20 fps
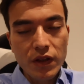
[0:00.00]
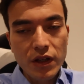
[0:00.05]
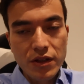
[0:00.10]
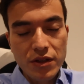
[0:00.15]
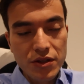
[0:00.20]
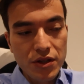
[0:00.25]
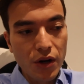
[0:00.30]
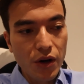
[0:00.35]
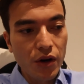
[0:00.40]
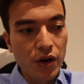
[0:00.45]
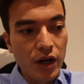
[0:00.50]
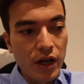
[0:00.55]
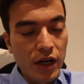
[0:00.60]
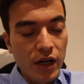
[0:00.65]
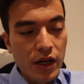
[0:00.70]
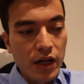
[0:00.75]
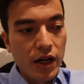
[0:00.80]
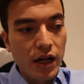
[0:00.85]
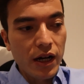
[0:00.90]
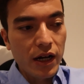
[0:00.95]
So
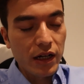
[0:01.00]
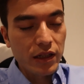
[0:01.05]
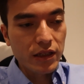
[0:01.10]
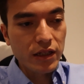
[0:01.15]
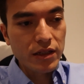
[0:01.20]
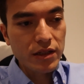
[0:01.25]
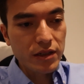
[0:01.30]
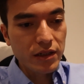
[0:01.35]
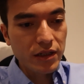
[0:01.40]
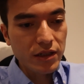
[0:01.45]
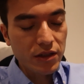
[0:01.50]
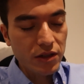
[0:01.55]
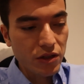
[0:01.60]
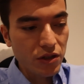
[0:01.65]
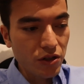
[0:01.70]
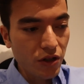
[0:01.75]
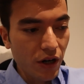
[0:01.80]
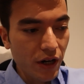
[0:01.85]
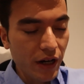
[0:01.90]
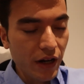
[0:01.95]
let's
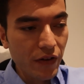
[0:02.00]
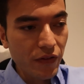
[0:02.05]
start